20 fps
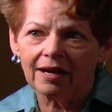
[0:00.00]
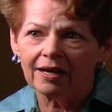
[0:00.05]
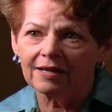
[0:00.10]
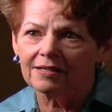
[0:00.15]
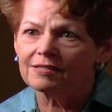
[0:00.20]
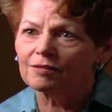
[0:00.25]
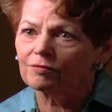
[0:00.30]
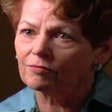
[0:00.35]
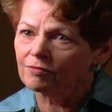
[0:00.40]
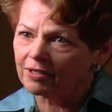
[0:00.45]

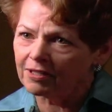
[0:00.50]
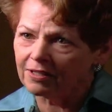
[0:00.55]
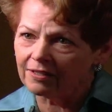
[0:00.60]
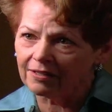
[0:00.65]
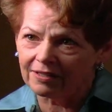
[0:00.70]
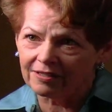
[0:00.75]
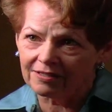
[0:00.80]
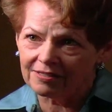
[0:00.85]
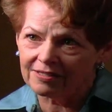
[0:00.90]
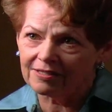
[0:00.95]
as it
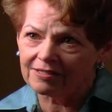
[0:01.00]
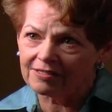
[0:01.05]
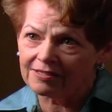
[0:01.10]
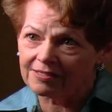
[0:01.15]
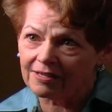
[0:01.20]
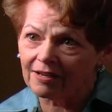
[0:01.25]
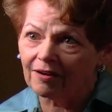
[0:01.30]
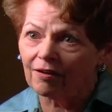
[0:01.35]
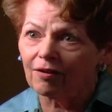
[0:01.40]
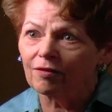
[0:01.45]
regulates
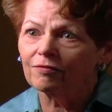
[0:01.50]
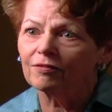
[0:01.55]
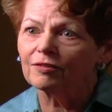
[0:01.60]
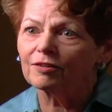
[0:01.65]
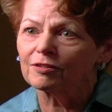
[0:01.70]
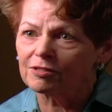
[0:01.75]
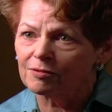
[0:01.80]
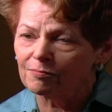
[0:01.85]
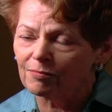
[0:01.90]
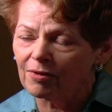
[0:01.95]
itself,
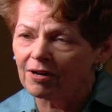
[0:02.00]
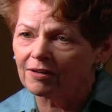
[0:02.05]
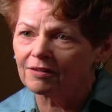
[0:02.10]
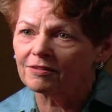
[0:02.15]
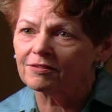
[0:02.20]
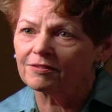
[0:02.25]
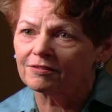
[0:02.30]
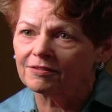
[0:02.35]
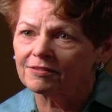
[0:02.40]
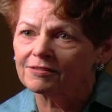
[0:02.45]
as it
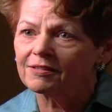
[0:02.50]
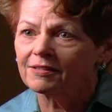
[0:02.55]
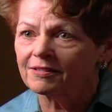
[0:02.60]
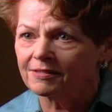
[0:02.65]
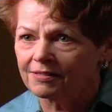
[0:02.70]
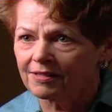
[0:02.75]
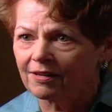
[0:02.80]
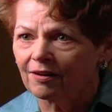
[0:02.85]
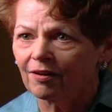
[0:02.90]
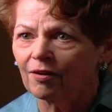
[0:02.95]
monitors
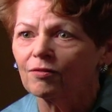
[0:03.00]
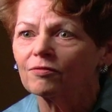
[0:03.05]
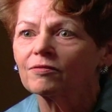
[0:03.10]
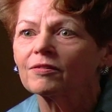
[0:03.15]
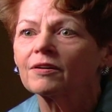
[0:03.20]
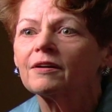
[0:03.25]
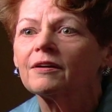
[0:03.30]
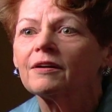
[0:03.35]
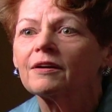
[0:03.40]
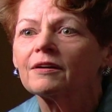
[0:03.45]
itself,
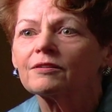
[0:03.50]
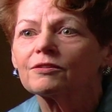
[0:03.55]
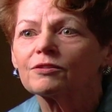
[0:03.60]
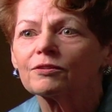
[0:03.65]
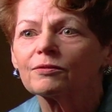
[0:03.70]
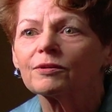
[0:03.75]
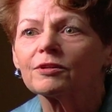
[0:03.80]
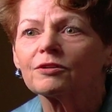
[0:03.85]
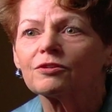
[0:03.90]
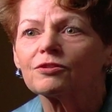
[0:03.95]

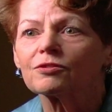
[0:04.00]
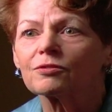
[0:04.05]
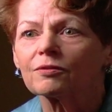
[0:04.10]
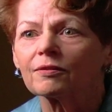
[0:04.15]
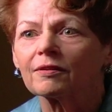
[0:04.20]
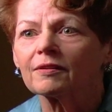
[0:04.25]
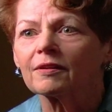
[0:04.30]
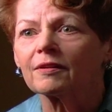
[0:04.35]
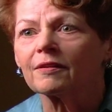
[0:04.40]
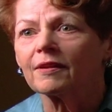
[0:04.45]
to
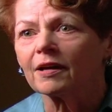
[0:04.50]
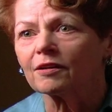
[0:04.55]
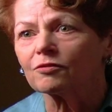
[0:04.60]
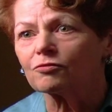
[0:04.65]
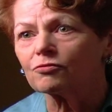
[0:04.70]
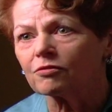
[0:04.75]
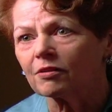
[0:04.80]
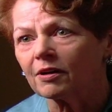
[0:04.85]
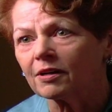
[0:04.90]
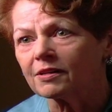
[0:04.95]
ensure that
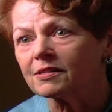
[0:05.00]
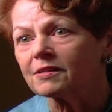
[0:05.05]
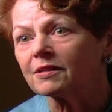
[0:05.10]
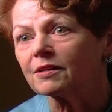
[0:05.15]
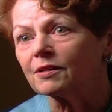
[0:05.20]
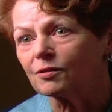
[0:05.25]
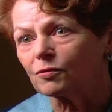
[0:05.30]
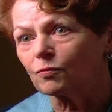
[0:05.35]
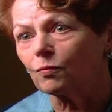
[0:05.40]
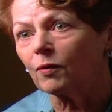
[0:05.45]
that
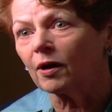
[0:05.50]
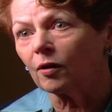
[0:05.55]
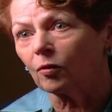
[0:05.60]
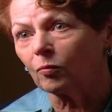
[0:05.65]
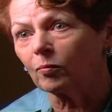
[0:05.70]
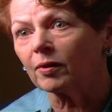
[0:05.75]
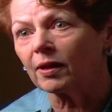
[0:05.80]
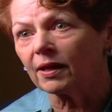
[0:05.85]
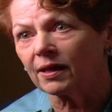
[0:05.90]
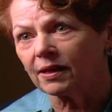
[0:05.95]
trust is
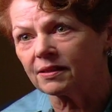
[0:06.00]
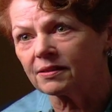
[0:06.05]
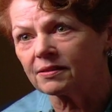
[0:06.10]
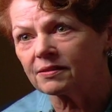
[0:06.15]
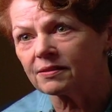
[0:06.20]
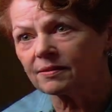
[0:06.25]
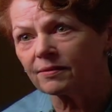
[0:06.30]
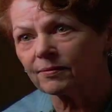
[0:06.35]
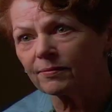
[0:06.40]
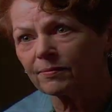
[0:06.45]
well
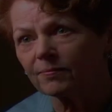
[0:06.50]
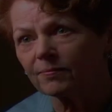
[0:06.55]
placed.